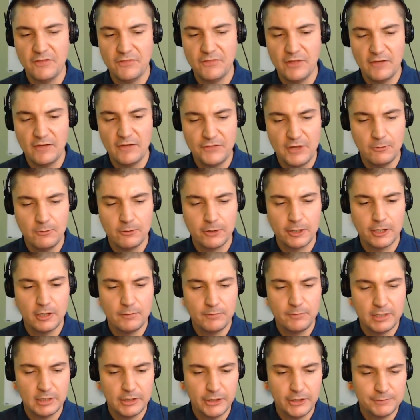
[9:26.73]
I thought they were going
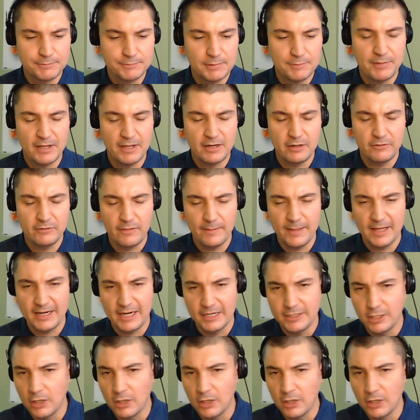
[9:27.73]
to be a little bit better than that.